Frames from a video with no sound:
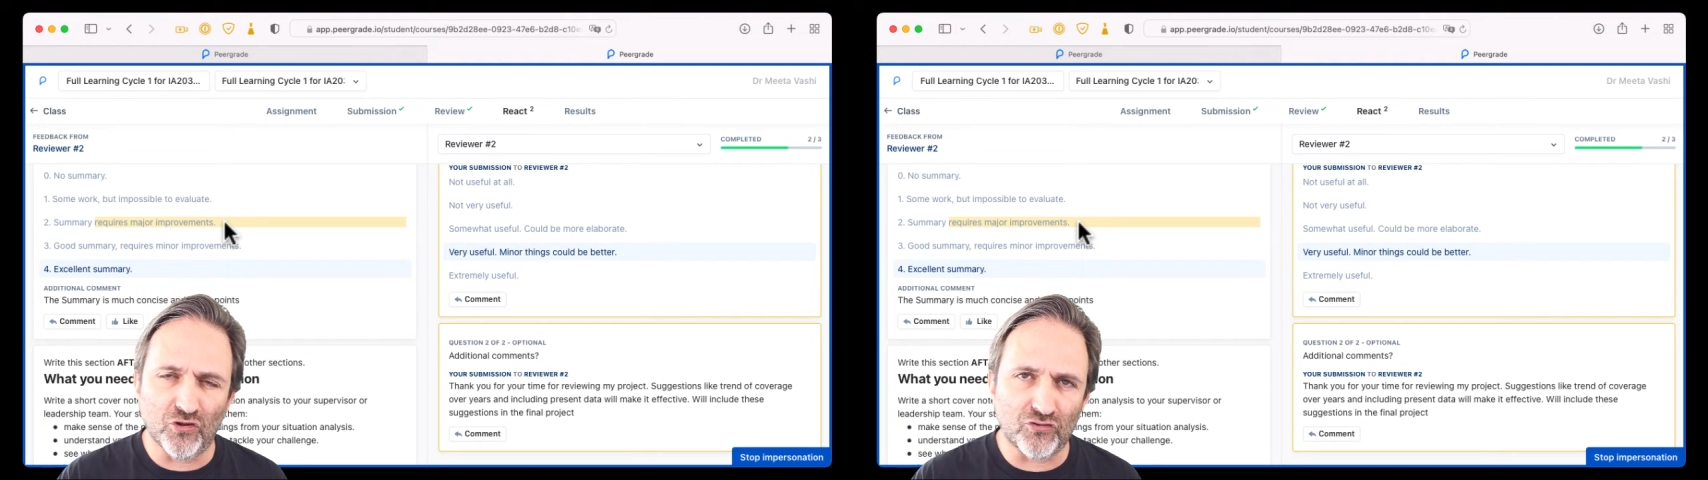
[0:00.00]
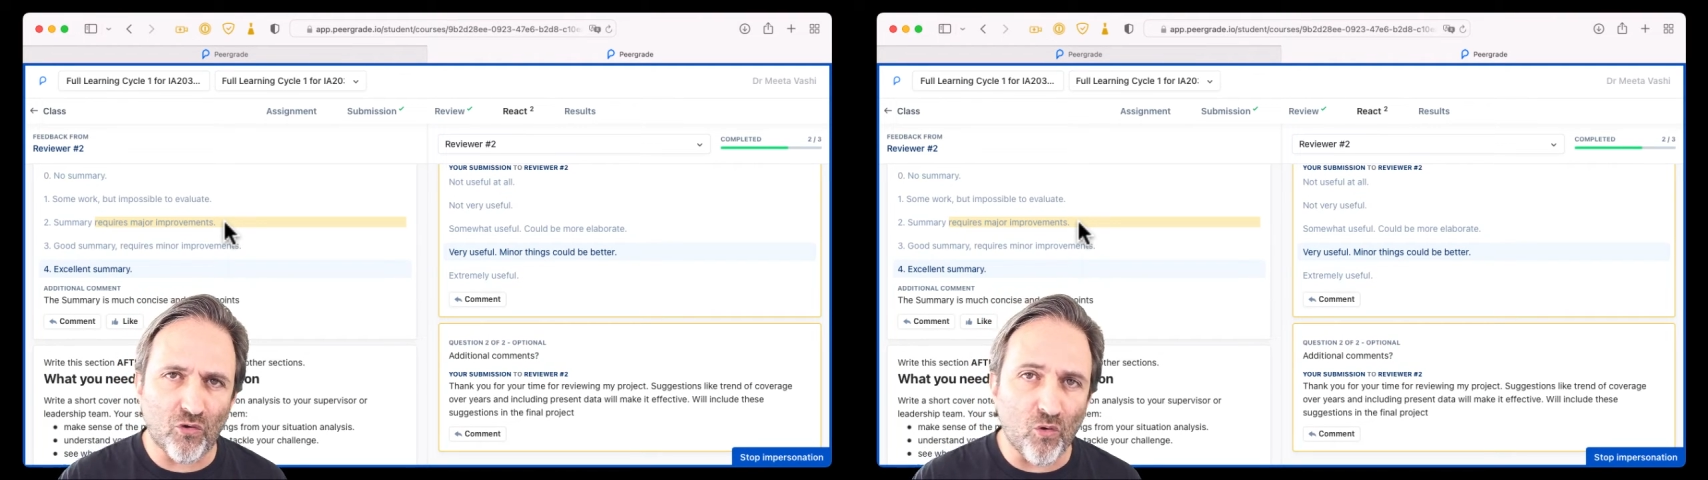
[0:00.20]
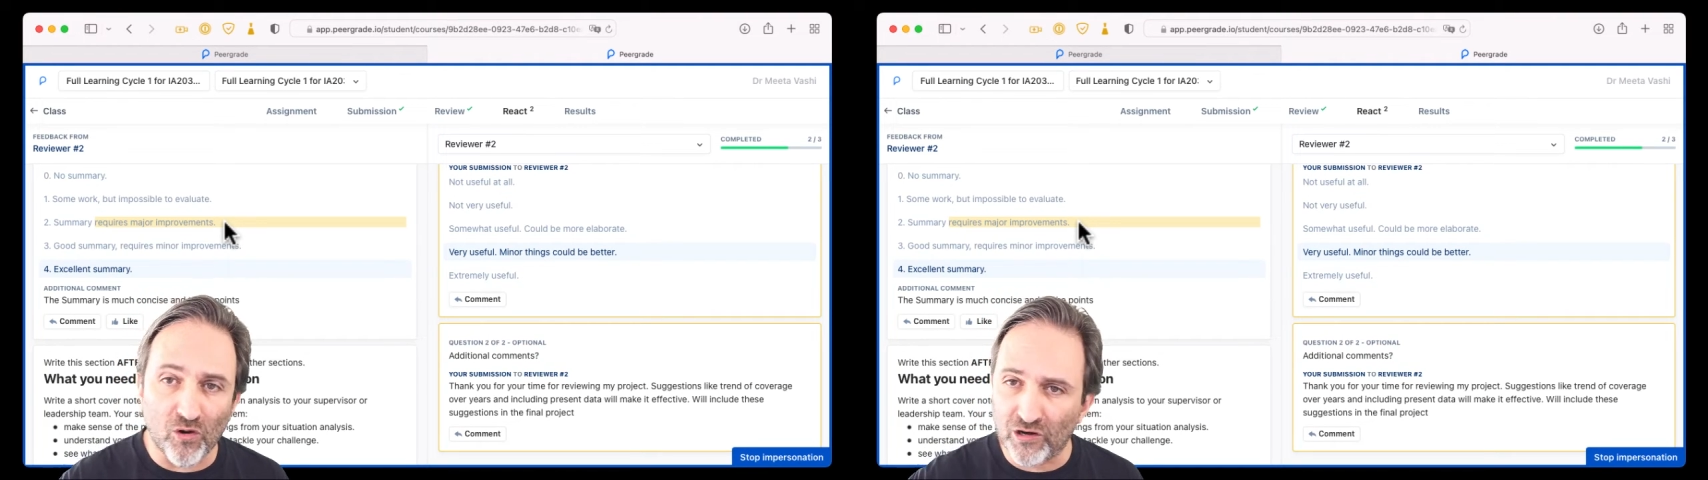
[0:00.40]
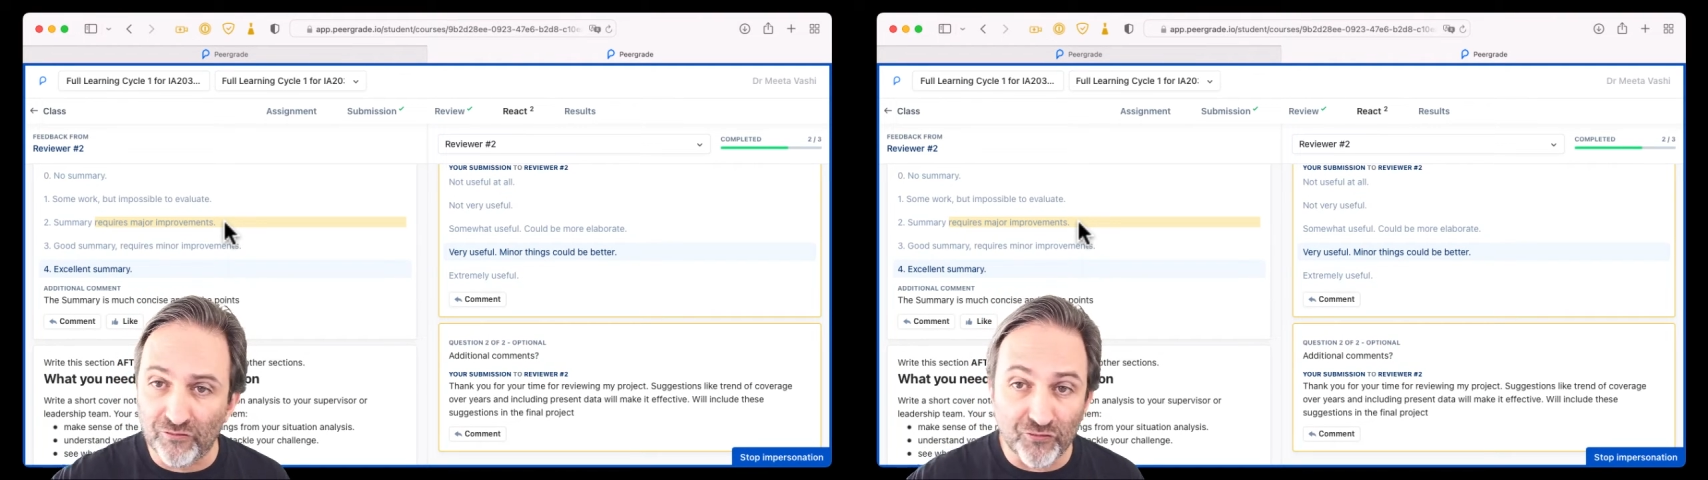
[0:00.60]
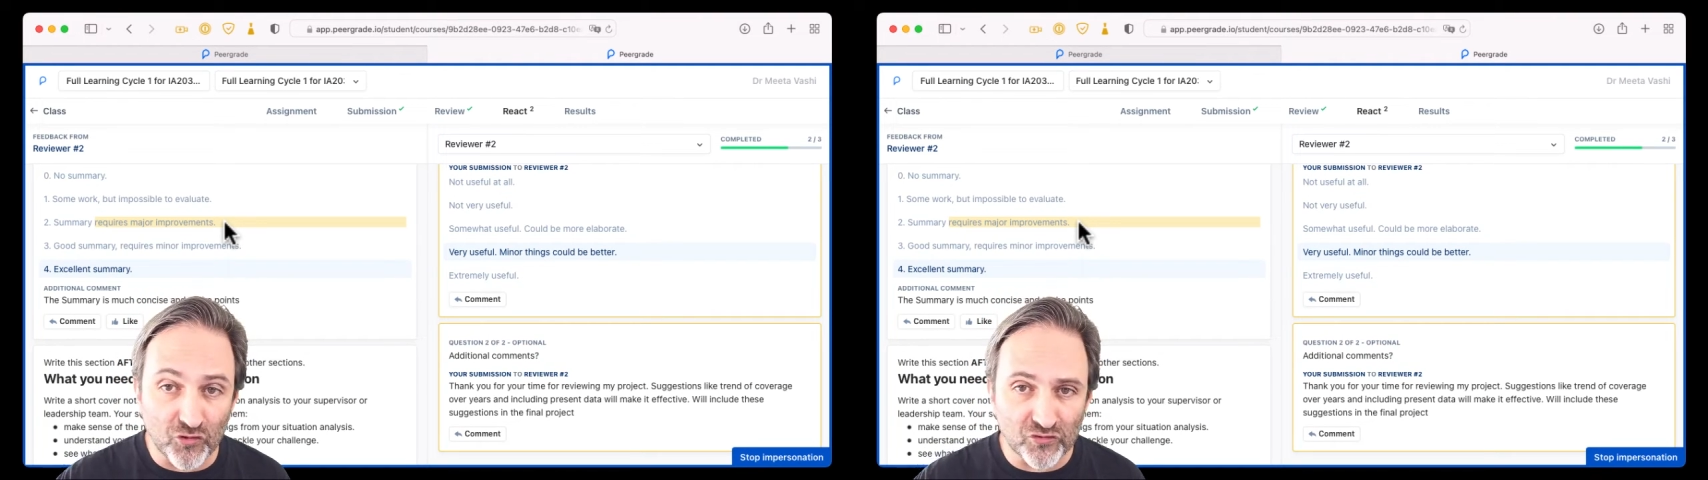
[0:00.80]
or
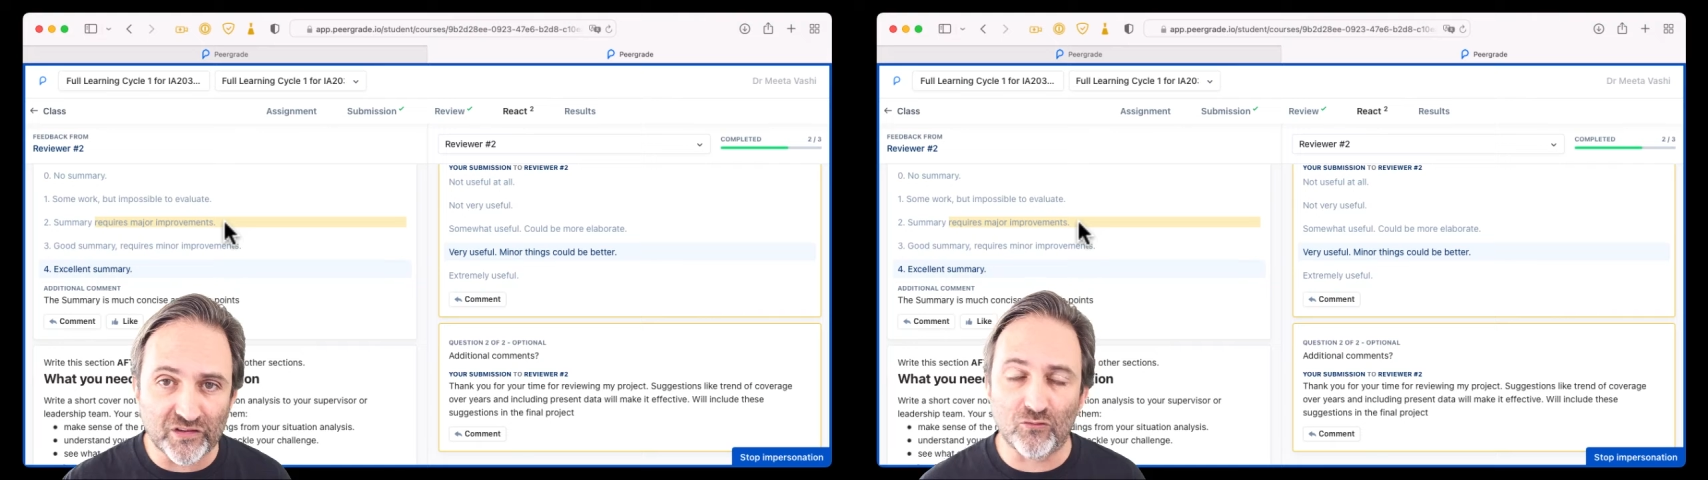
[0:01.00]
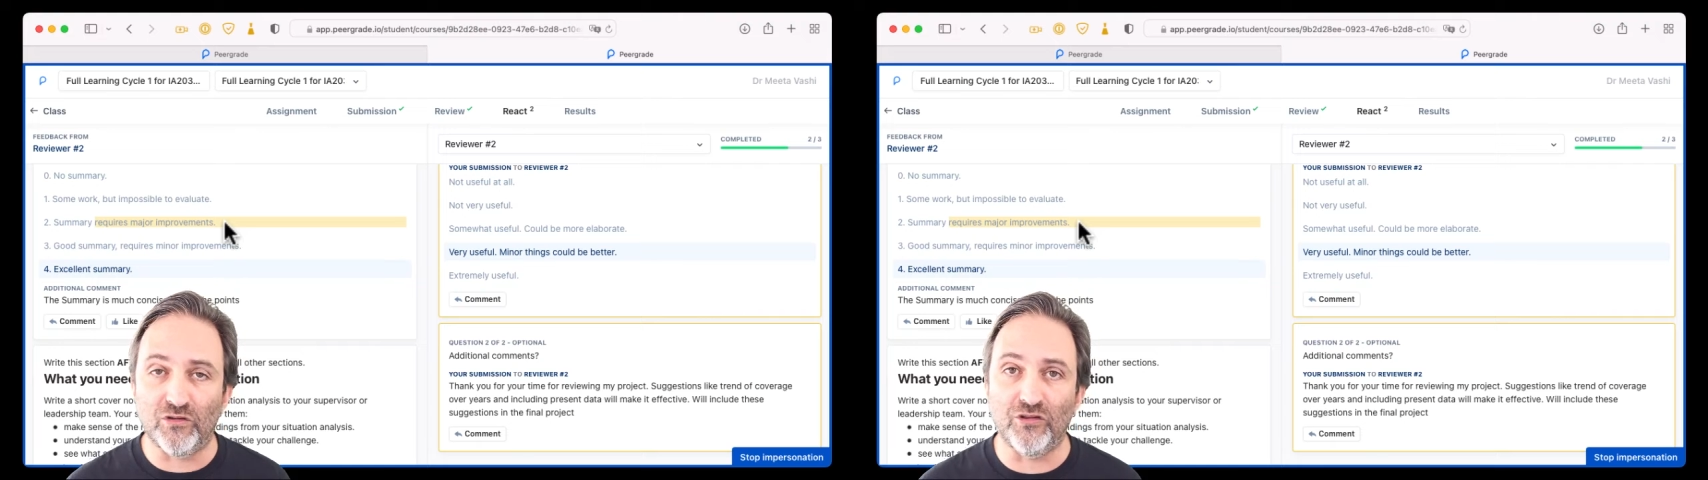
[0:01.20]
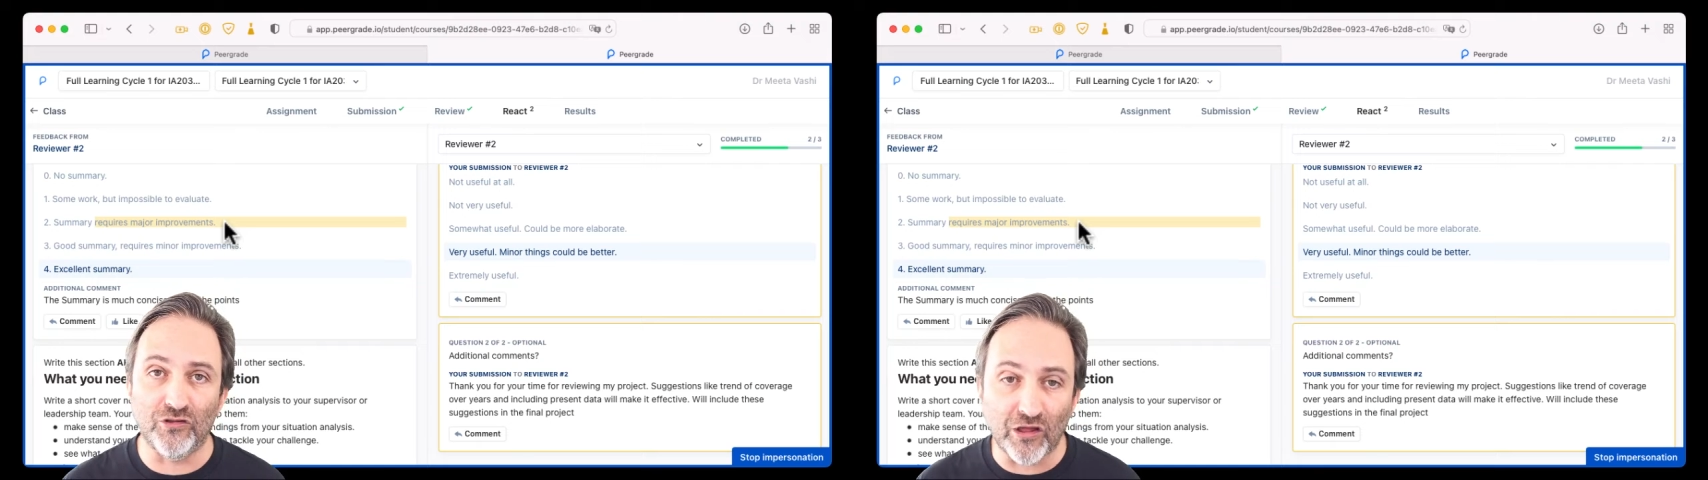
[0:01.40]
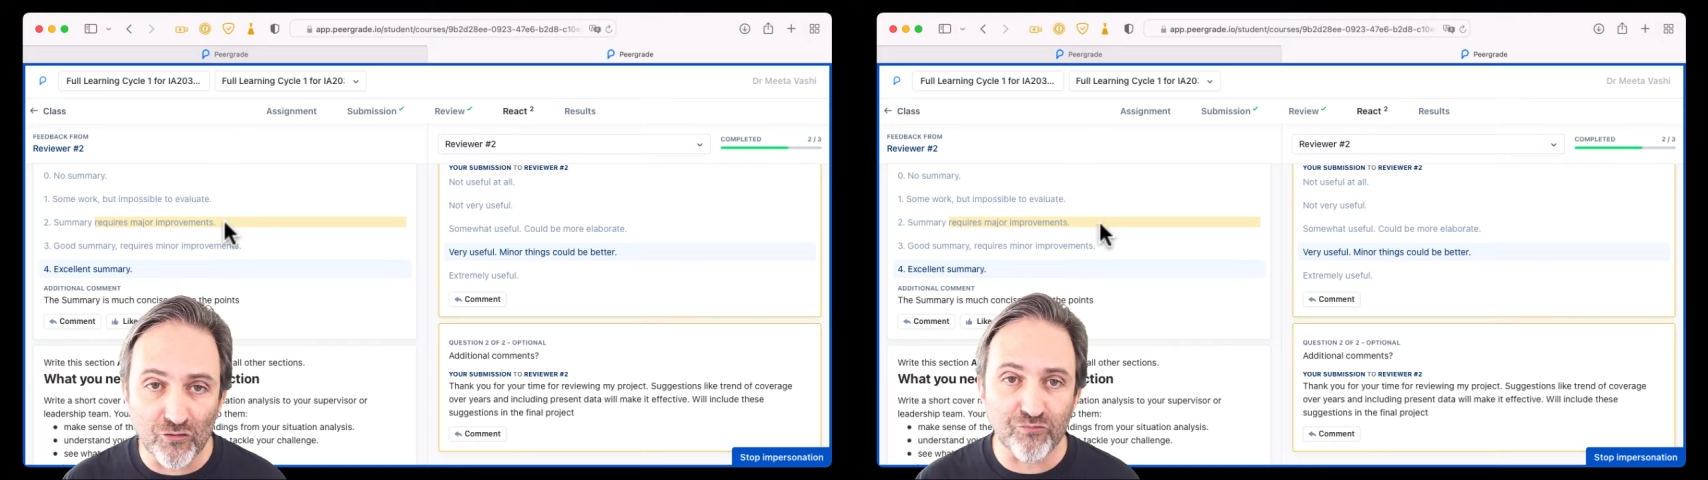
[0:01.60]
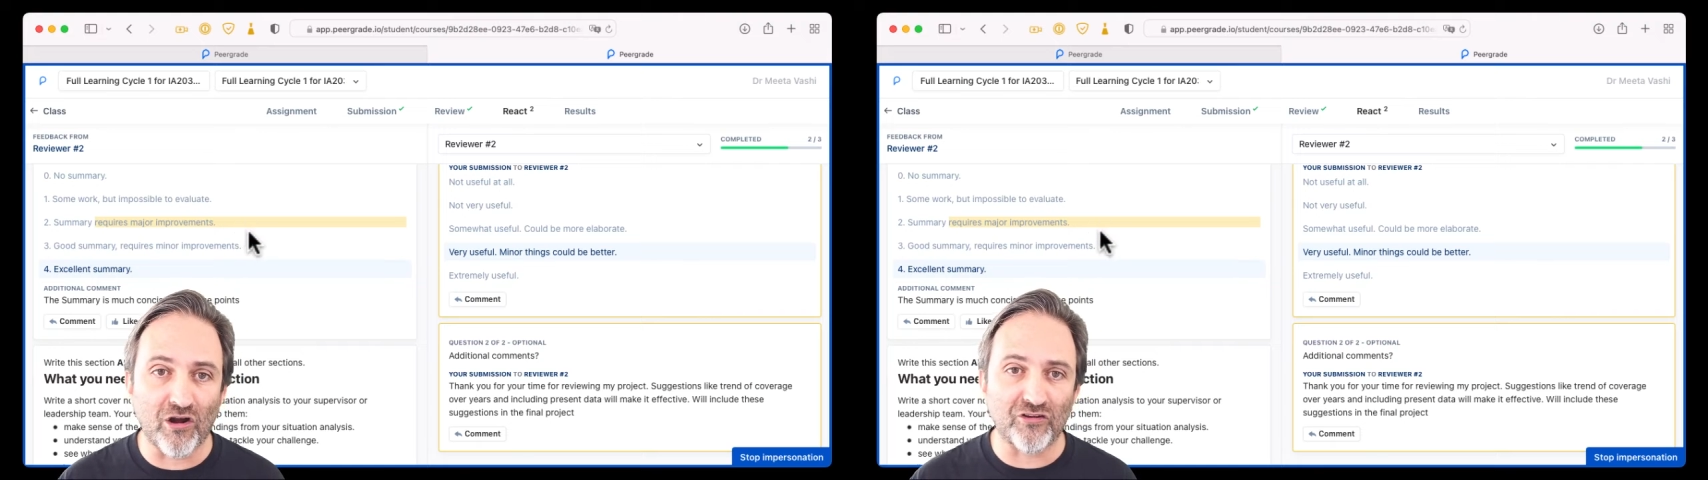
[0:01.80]
confused it with another
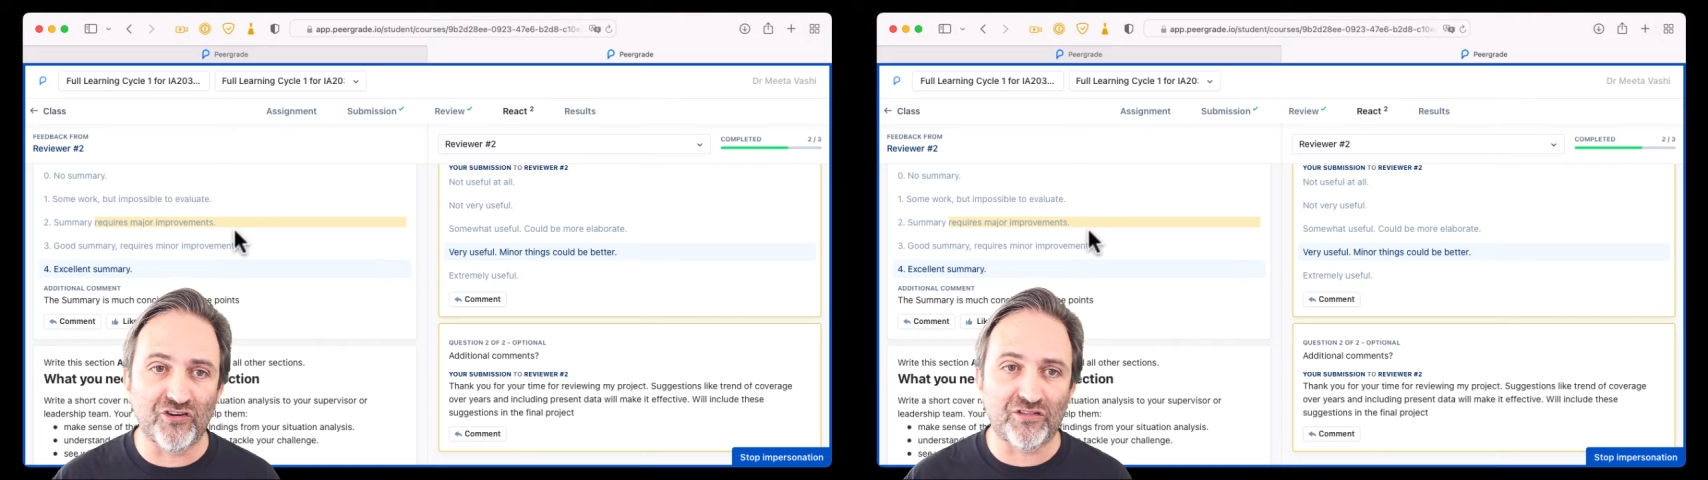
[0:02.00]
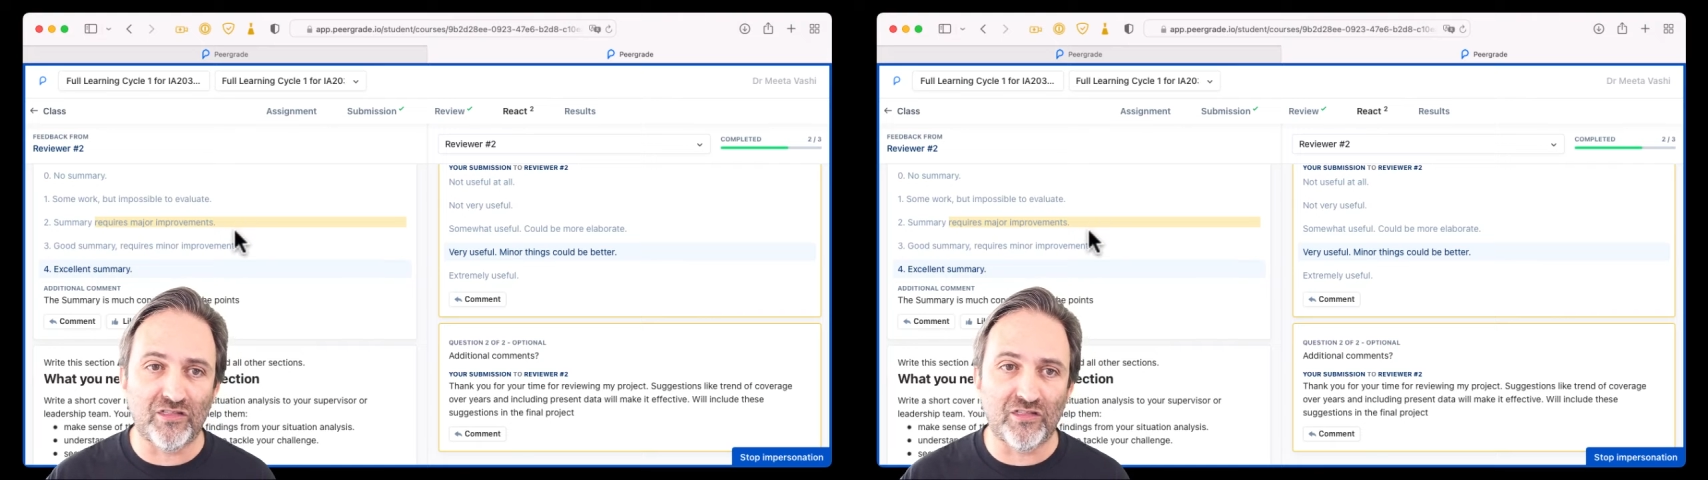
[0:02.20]
project